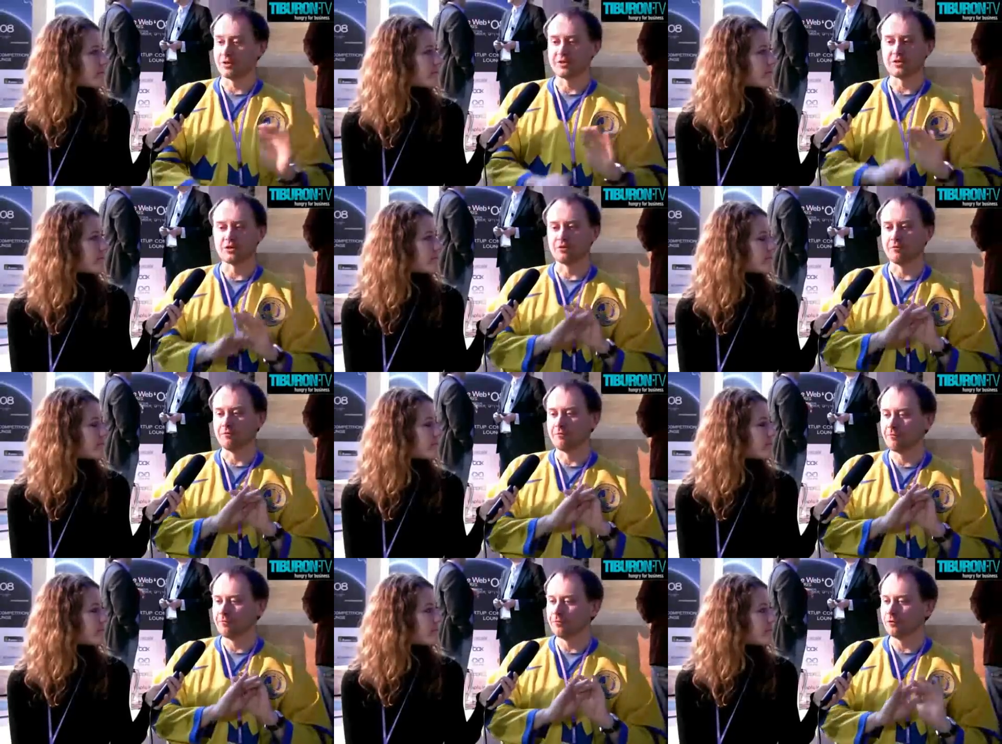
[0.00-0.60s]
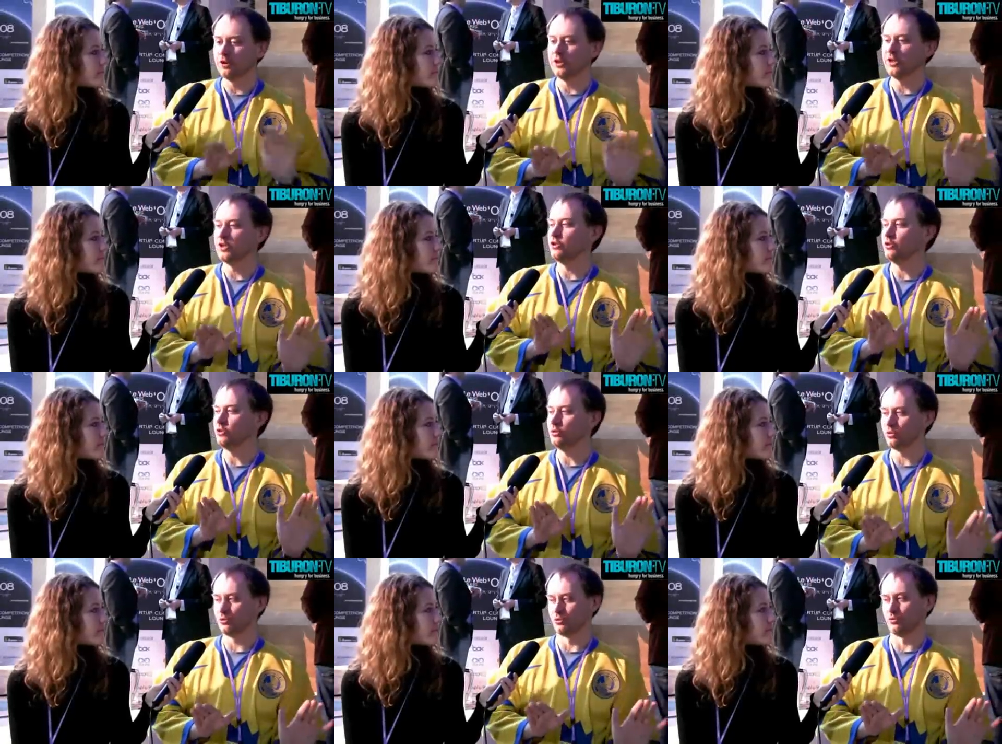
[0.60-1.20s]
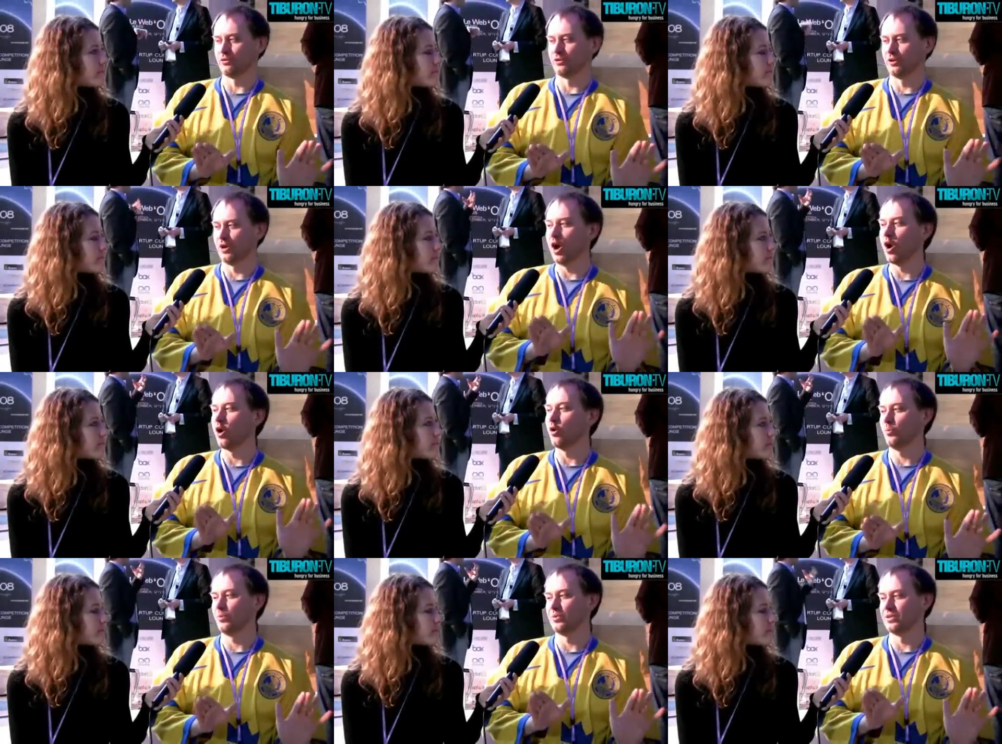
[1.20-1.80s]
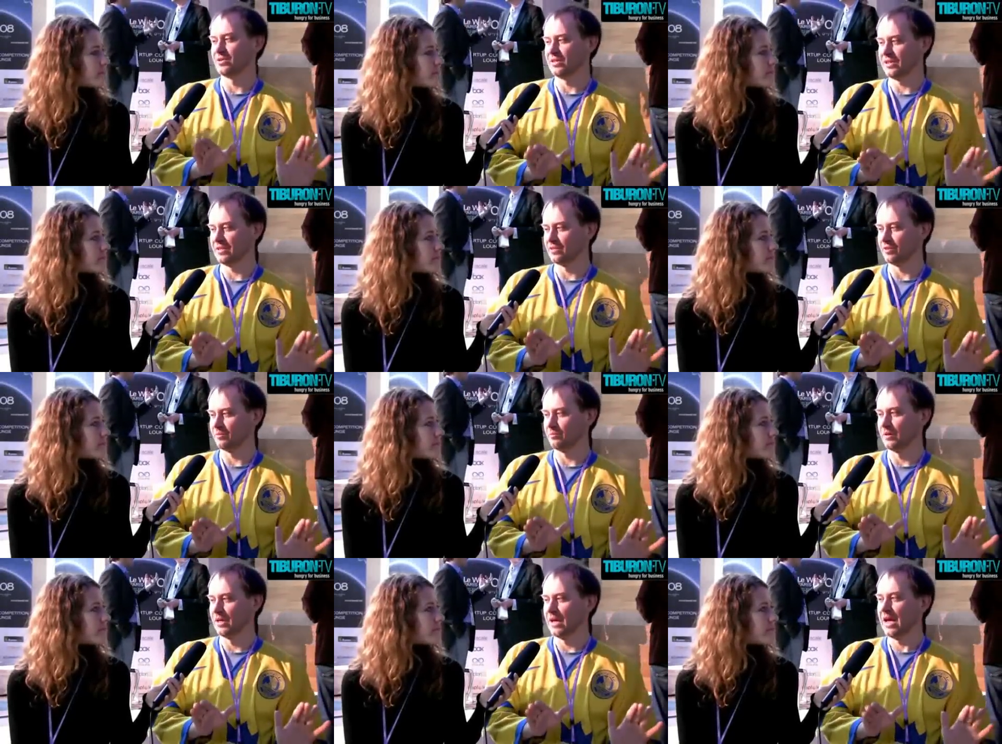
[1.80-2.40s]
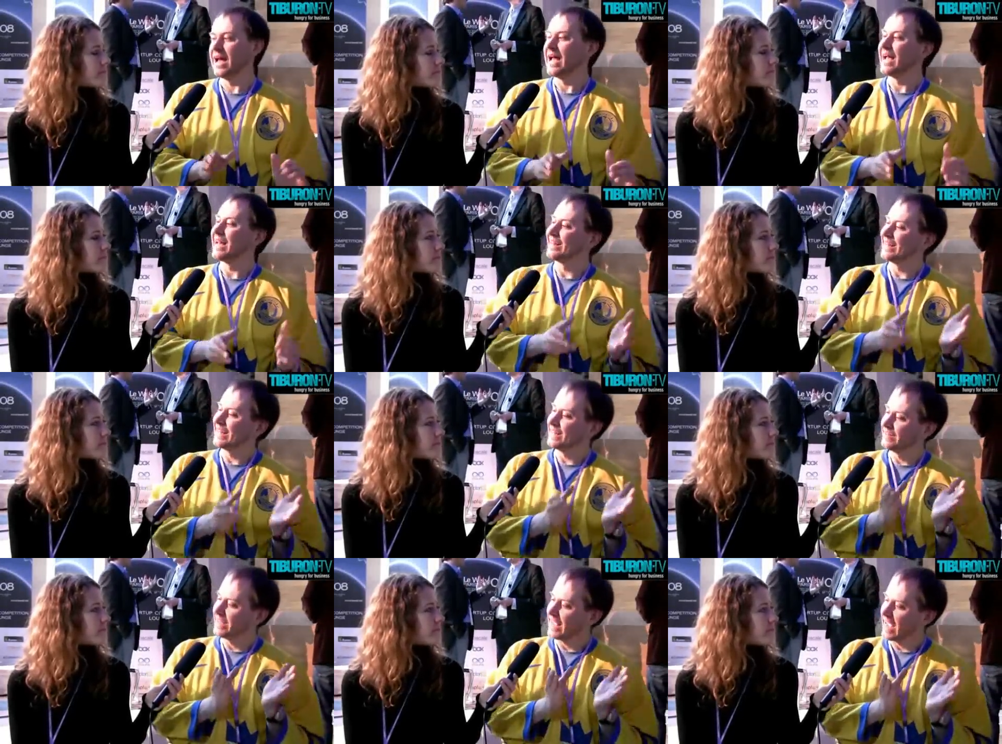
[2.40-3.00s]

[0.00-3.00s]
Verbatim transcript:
Speaker 1: So it's a fully neutral open system and then